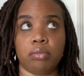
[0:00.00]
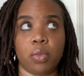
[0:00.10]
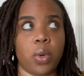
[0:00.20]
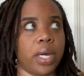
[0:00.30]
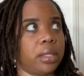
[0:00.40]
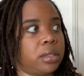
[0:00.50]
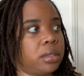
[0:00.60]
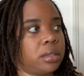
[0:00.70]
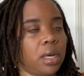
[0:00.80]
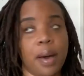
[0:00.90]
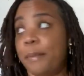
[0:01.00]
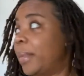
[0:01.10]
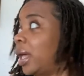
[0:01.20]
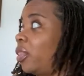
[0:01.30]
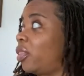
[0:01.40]
what, a
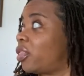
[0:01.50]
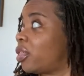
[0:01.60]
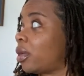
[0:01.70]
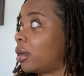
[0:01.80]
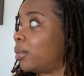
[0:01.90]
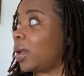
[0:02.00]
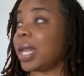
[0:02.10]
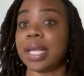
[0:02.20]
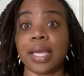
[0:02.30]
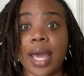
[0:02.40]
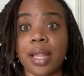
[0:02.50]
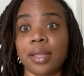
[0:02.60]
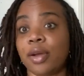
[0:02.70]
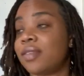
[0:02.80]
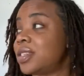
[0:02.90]
month? I'm looking at the
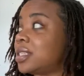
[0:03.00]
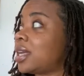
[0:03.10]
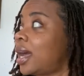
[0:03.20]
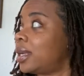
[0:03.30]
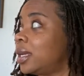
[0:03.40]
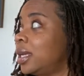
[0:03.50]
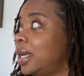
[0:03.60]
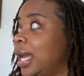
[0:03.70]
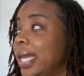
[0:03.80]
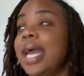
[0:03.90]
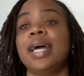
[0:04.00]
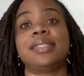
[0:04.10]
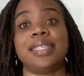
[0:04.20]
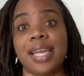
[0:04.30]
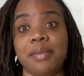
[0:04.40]
calendar off to the side. Yeah,
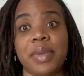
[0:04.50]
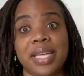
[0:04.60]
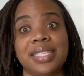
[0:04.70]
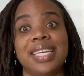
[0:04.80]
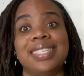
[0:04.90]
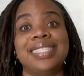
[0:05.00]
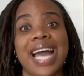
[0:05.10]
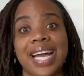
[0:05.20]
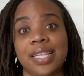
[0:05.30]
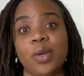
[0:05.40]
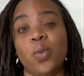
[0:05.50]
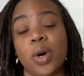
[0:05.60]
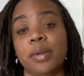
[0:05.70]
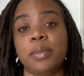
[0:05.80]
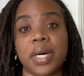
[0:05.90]
today makes it exactly
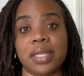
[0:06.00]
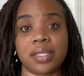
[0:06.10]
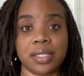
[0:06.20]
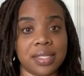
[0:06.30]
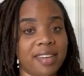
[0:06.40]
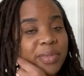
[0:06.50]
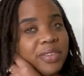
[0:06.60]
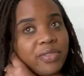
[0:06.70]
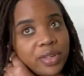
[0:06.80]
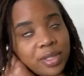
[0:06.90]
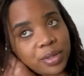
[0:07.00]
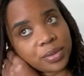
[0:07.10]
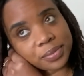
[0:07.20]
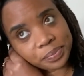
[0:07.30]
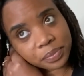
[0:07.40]
1 month since I've been
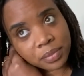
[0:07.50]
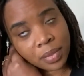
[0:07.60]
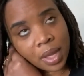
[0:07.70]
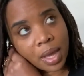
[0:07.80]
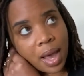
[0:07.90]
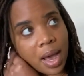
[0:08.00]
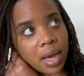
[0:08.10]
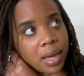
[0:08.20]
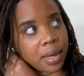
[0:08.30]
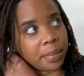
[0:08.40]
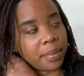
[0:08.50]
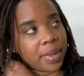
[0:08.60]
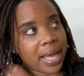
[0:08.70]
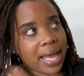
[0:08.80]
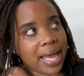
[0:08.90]
furloughed. And
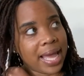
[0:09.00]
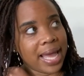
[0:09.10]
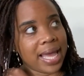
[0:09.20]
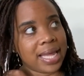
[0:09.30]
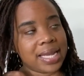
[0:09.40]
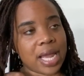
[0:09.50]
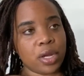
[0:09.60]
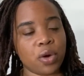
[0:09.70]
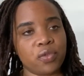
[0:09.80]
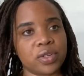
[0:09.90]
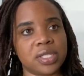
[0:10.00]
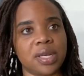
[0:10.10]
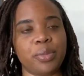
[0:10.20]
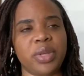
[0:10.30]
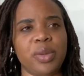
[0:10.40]
I know for
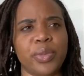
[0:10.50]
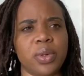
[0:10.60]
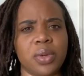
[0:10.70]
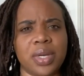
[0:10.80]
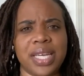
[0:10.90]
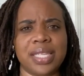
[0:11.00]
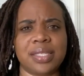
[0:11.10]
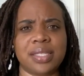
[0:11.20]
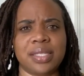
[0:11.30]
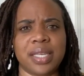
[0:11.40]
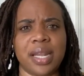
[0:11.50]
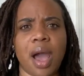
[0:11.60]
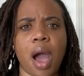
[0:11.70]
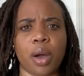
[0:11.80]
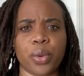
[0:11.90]
some people it's an
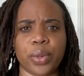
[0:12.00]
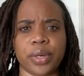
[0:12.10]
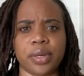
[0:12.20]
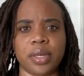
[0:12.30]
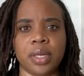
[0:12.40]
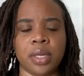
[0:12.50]
awkward